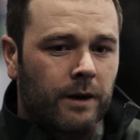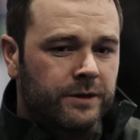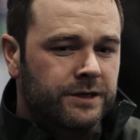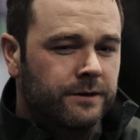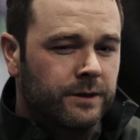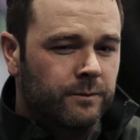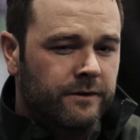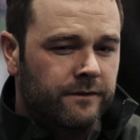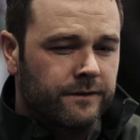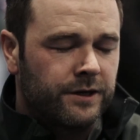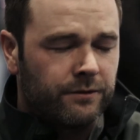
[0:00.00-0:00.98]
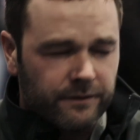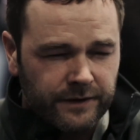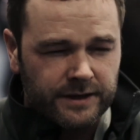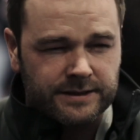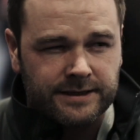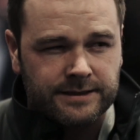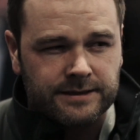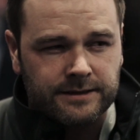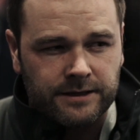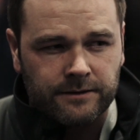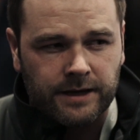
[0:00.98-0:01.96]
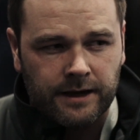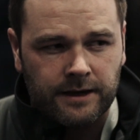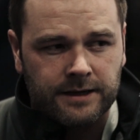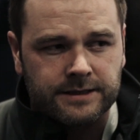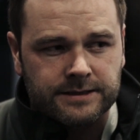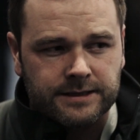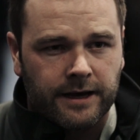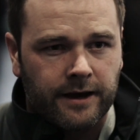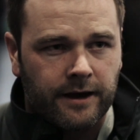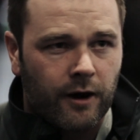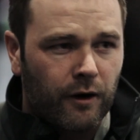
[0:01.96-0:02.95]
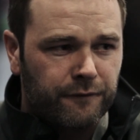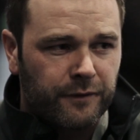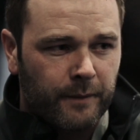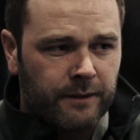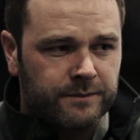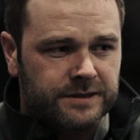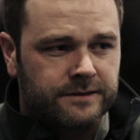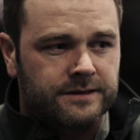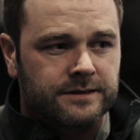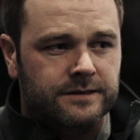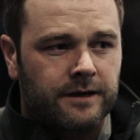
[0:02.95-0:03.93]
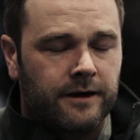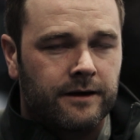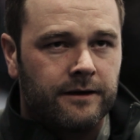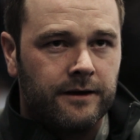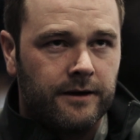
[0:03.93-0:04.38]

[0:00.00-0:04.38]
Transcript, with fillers: one we're doing with the universities in the UK is uh, off the maps. It's uh,